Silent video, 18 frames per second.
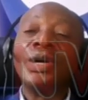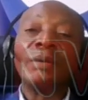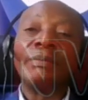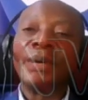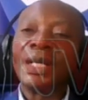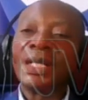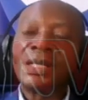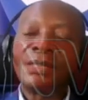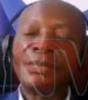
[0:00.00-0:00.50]

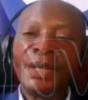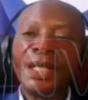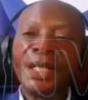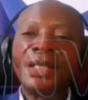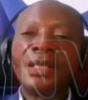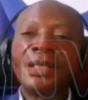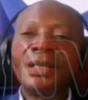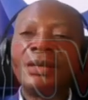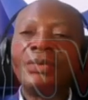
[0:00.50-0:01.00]

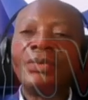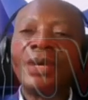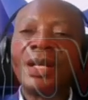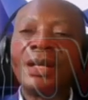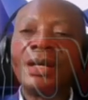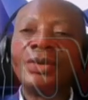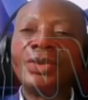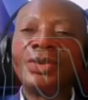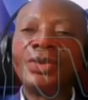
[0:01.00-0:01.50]
participate
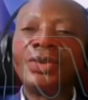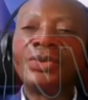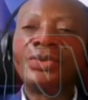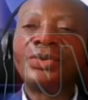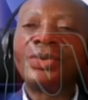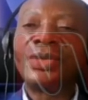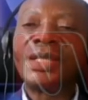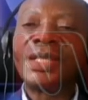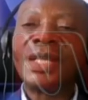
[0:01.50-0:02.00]
without
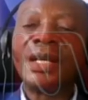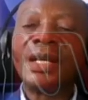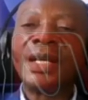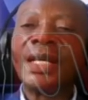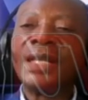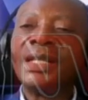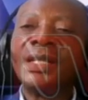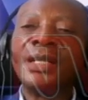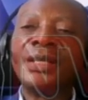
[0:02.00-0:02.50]
saying, I
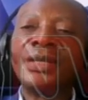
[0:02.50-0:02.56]
didn't